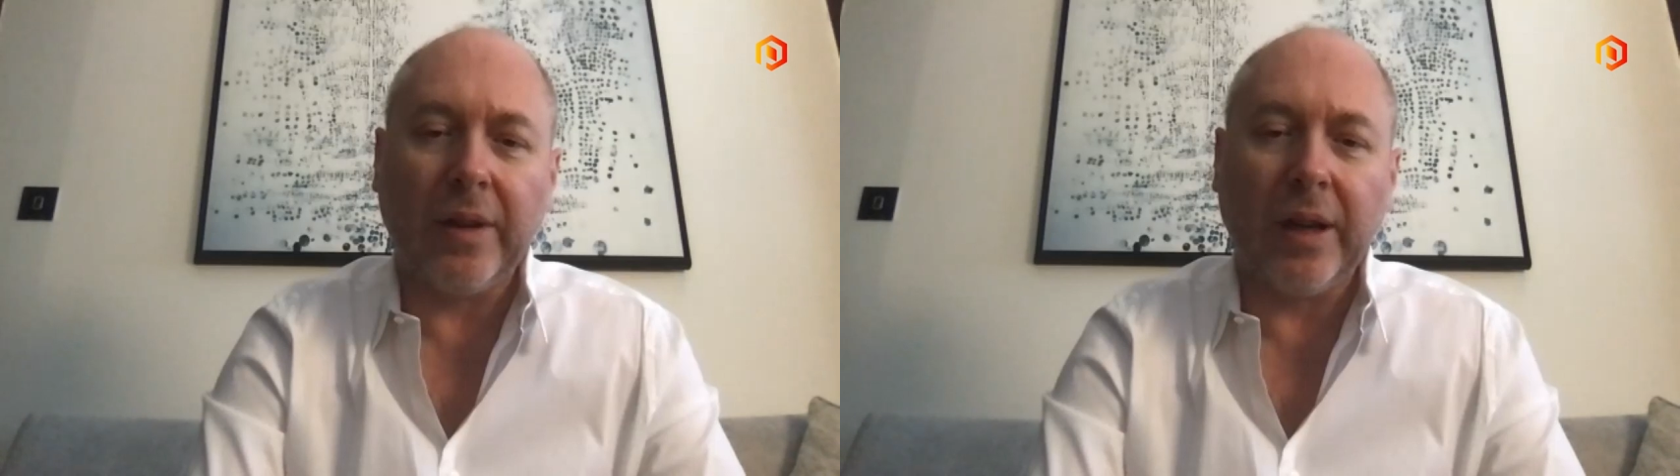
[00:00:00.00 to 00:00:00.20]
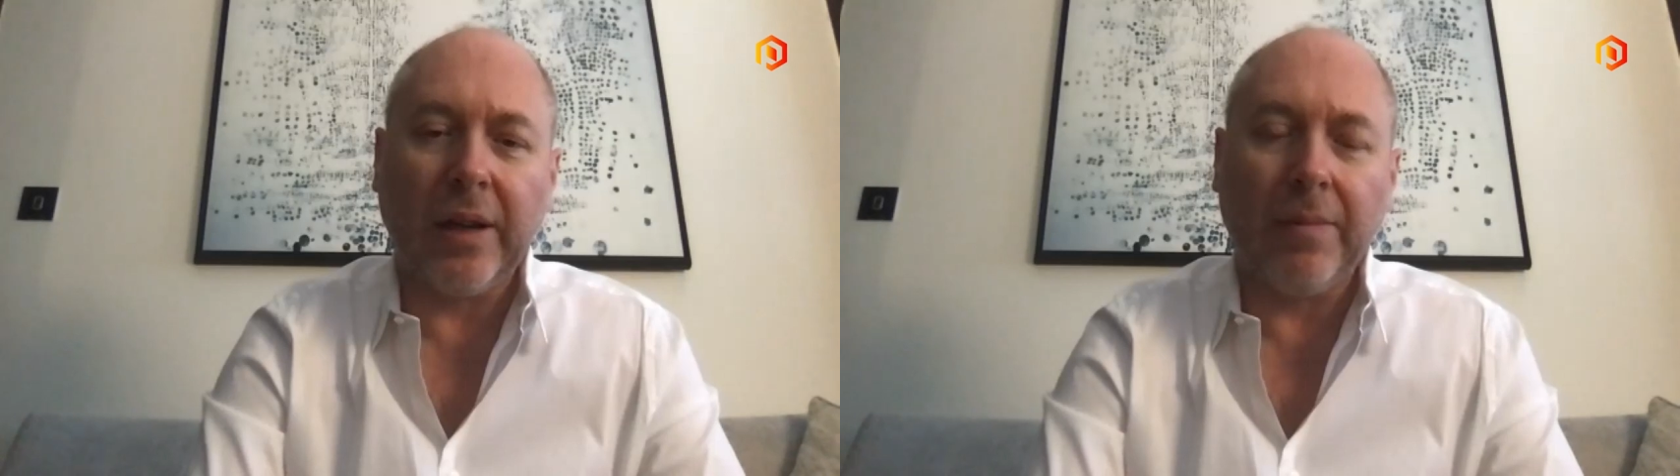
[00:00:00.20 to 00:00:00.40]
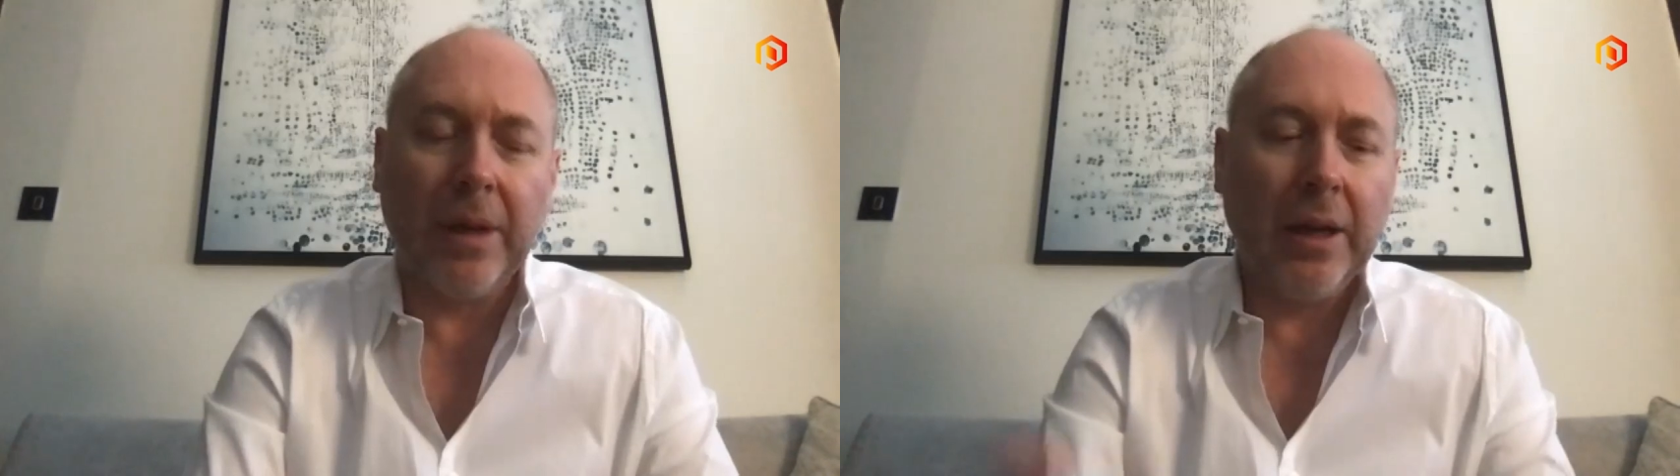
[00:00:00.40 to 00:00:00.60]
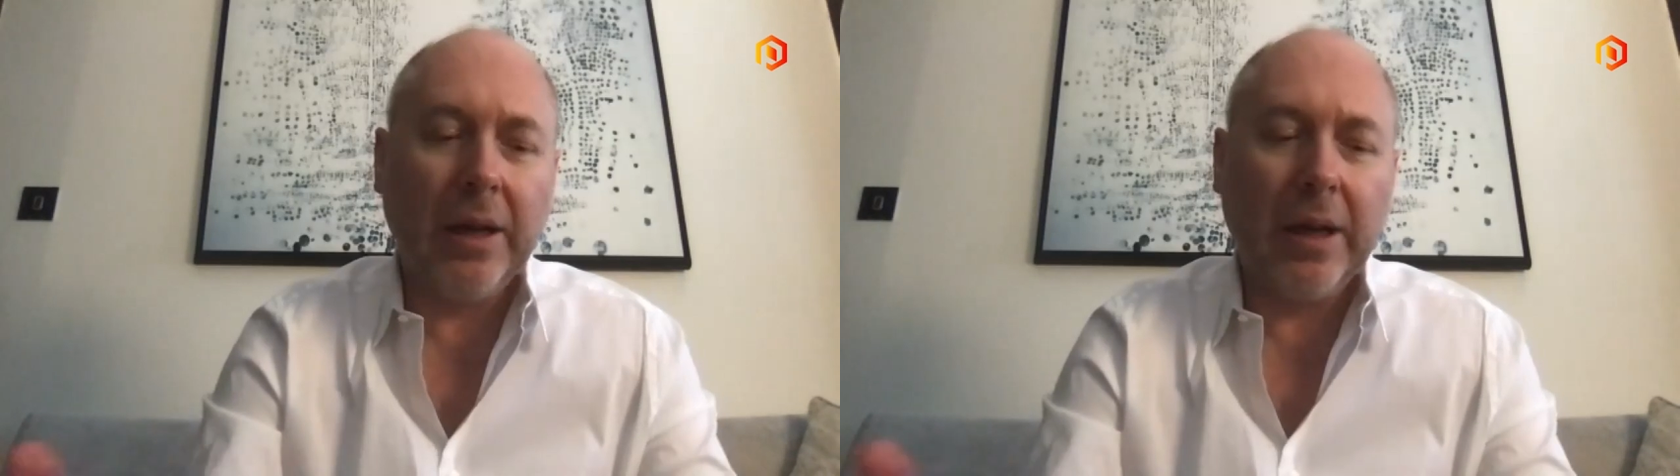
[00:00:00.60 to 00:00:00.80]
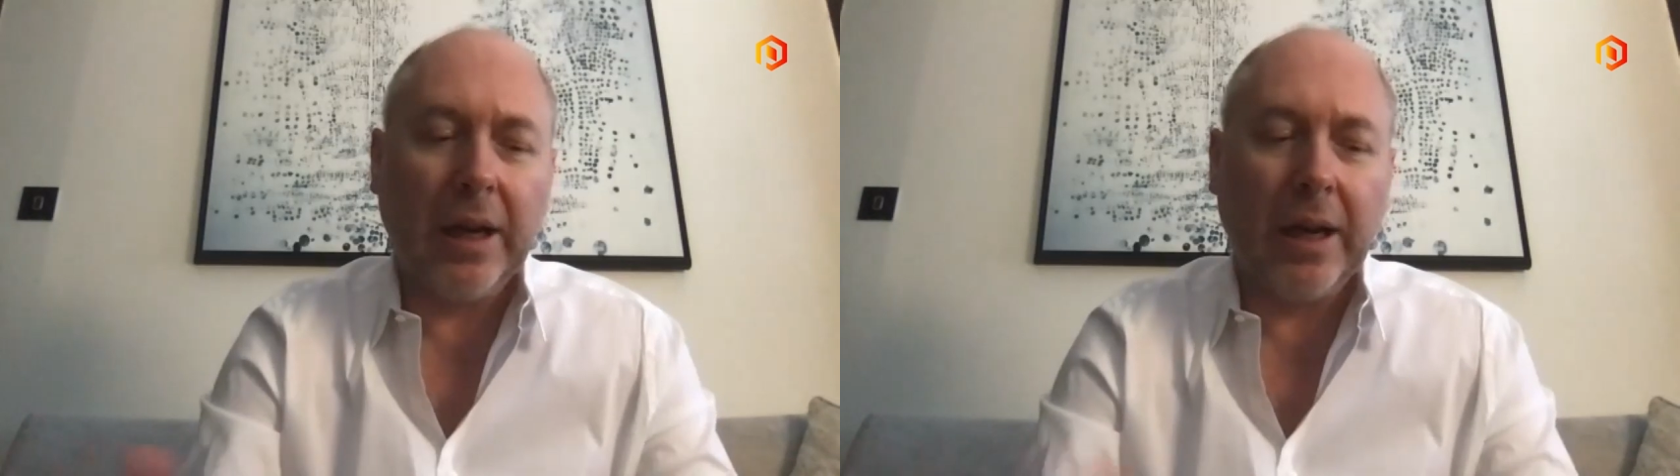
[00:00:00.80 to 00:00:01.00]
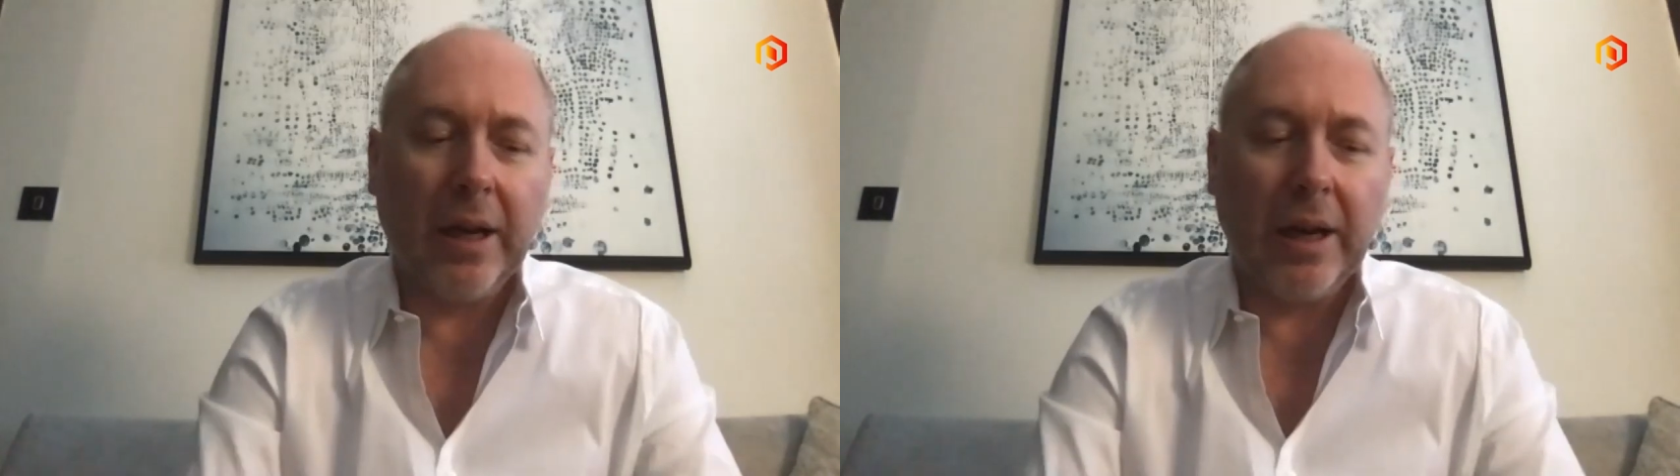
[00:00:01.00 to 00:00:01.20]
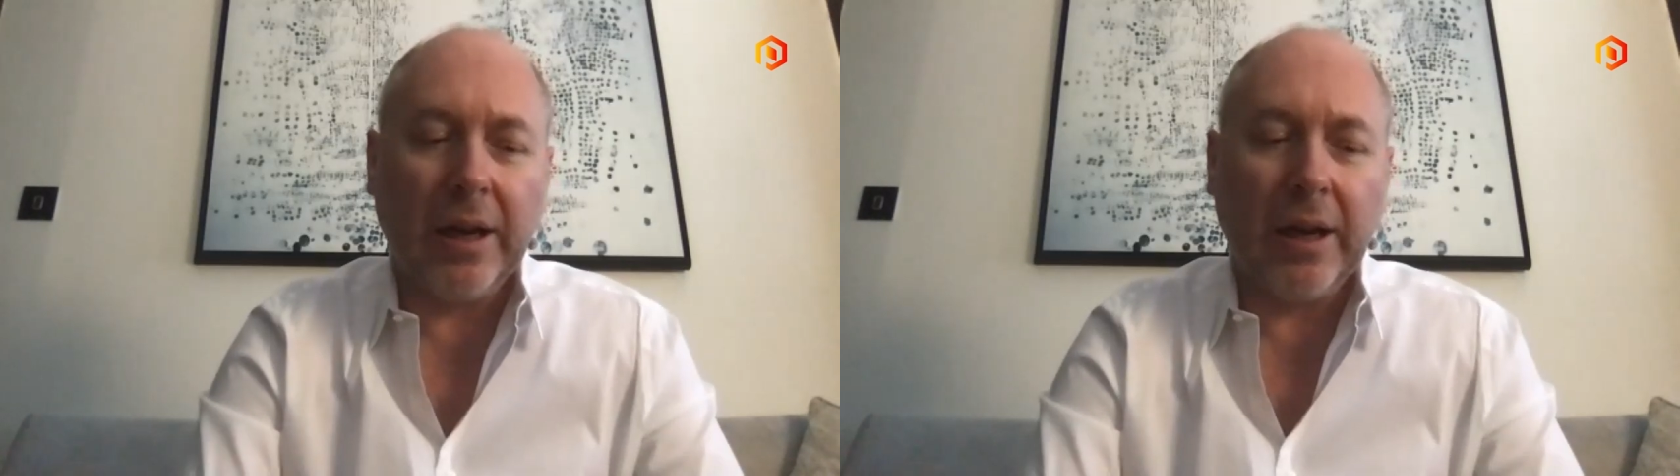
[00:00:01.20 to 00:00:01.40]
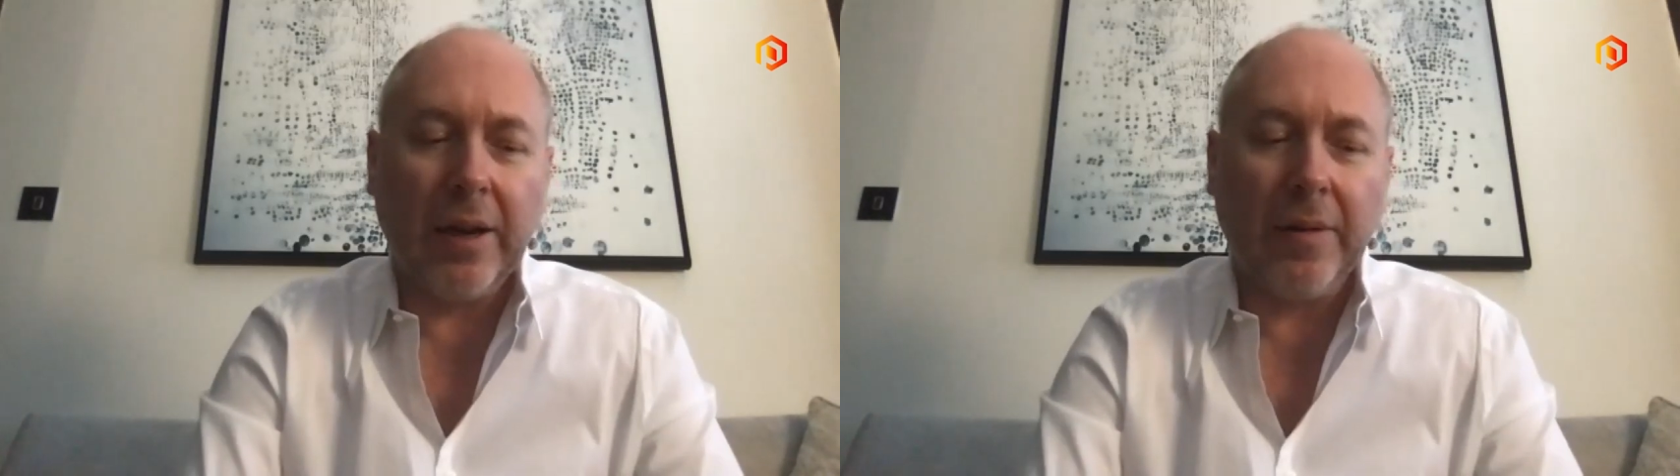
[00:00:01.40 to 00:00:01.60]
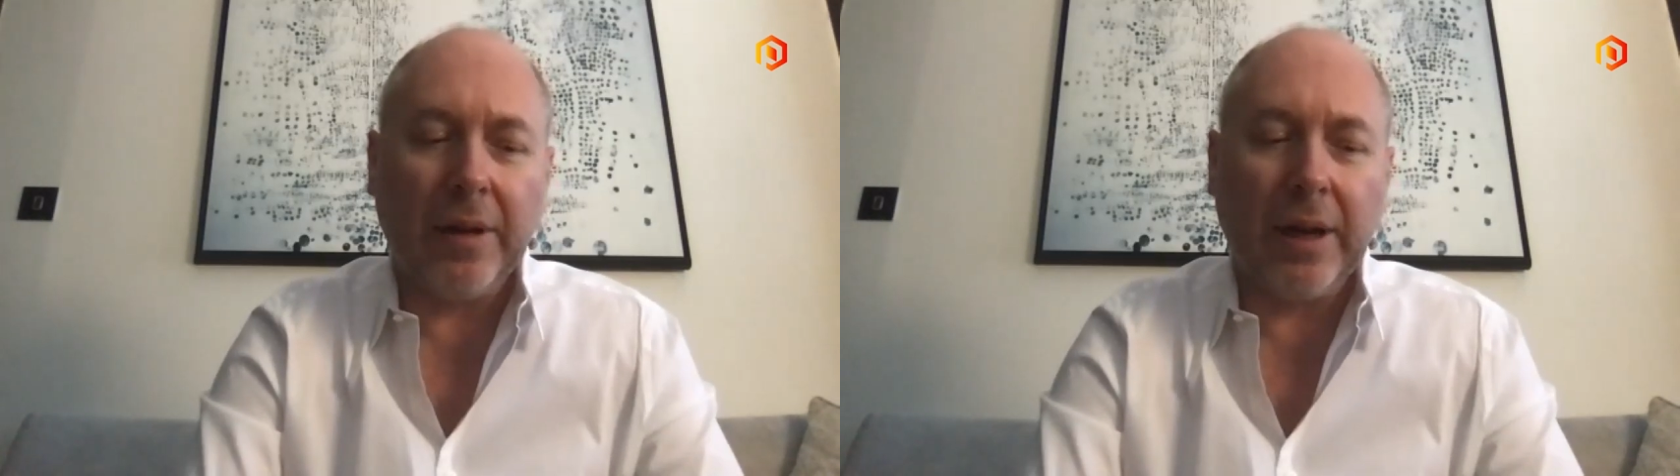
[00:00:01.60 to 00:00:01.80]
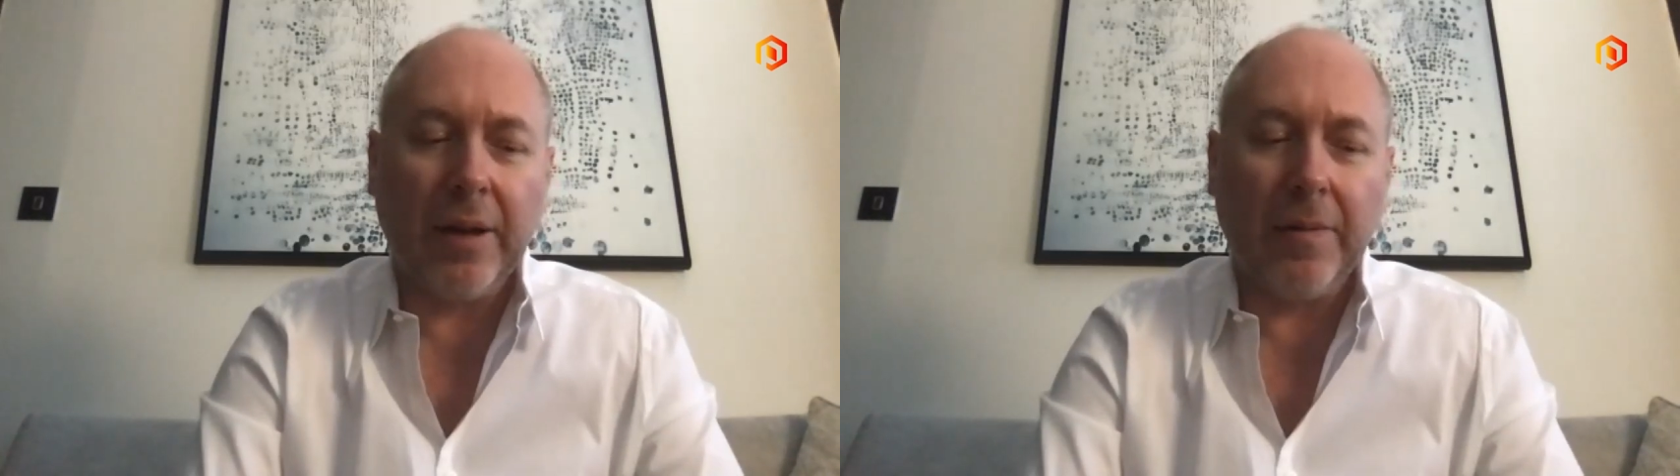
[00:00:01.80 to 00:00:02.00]
um, our,
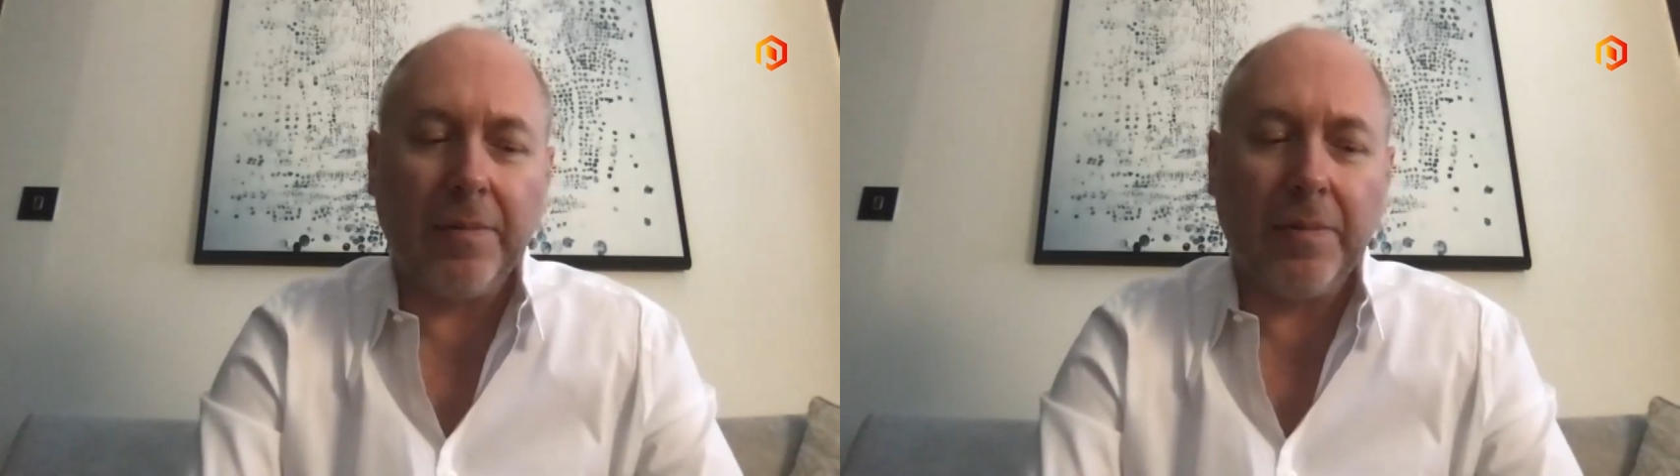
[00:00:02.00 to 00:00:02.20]
our,